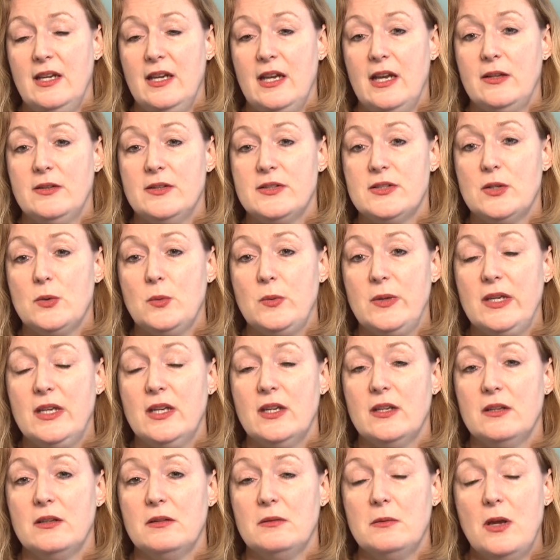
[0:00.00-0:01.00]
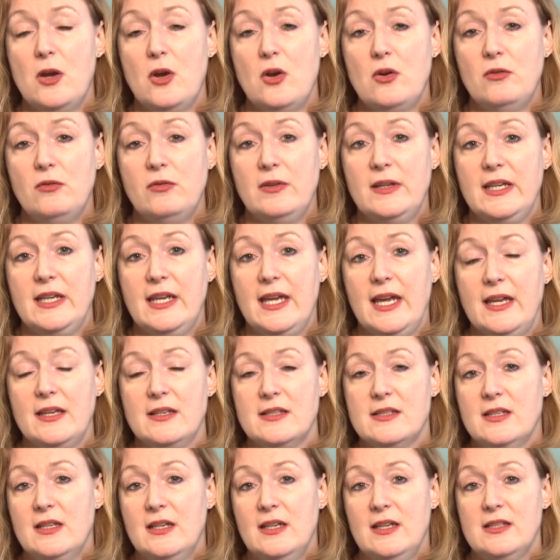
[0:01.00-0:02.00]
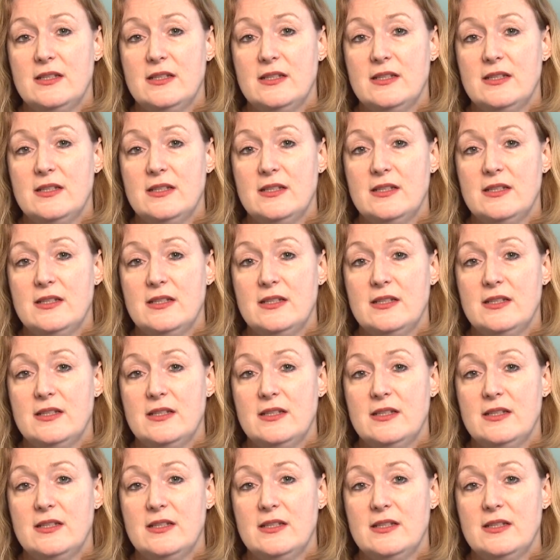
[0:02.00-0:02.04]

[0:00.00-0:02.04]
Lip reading: And so we can hopefully get